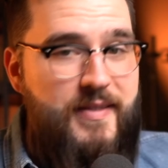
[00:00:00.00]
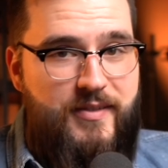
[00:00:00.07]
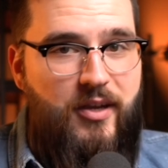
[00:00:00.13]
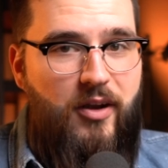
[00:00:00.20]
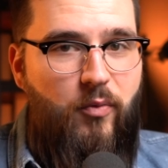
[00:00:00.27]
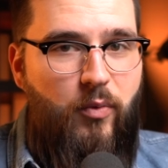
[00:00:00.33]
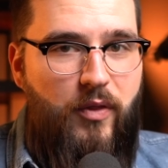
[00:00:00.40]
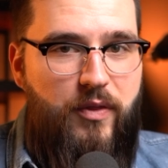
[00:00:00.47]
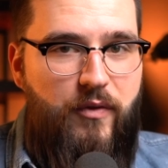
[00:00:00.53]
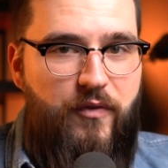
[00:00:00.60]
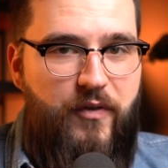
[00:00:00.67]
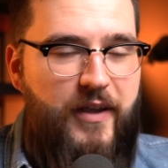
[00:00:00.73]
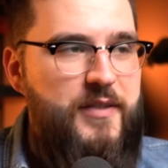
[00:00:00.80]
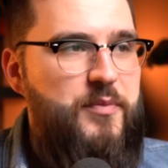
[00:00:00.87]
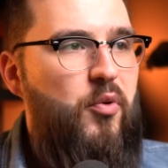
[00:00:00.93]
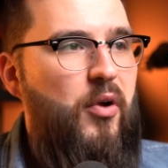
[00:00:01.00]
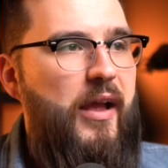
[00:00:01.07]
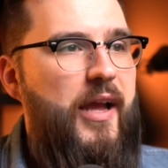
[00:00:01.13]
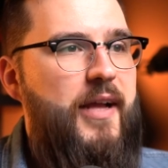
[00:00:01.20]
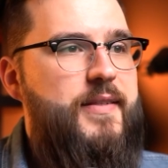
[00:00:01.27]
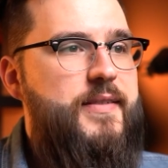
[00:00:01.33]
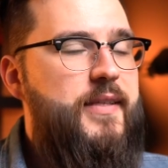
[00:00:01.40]
start with the Facebook
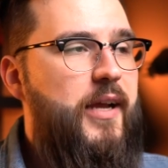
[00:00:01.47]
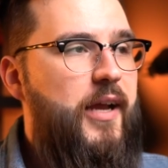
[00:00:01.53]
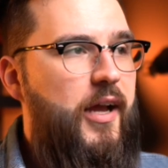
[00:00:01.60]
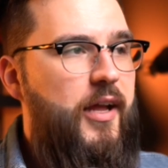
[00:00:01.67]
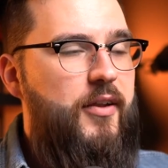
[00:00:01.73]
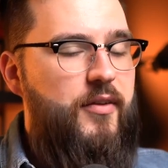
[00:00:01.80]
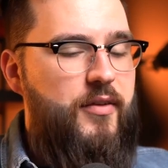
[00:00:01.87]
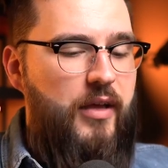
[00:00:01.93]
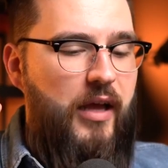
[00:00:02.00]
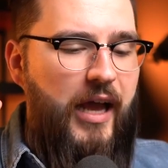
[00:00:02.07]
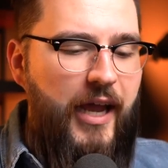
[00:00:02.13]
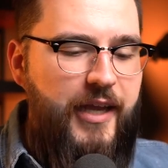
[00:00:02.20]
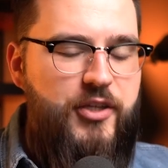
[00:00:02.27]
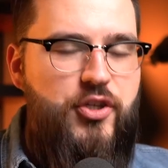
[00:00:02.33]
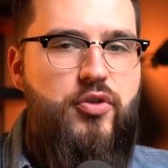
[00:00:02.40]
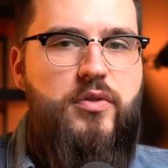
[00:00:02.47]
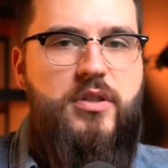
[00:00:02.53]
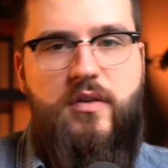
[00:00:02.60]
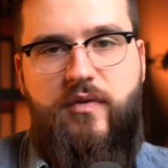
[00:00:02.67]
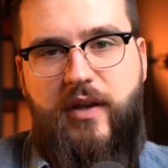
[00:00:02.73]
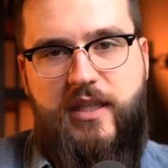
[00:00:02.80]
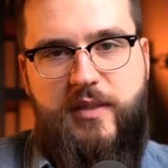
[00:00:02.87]
ads, and I
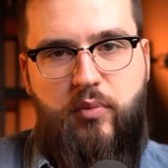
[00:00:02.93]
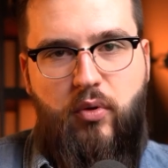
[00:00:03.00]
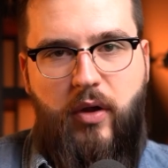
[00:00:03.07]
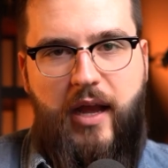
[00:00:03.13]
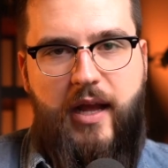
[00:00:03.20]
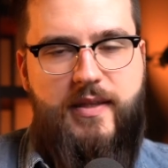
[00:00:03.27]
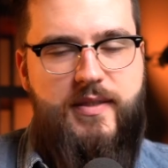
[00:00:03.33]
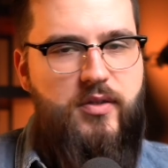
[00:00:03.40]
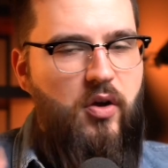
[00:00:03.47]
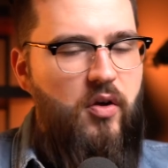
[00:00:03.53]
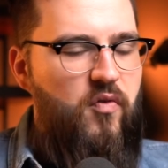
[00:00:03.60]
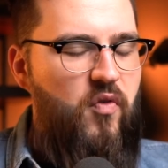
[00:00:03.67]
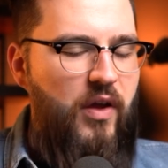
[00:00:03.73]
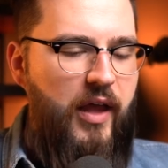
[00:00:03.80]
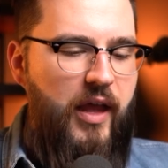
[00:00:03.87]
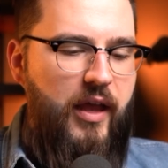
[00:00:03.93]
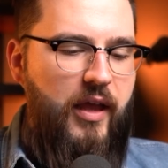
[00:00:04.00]
choose Facebook ads over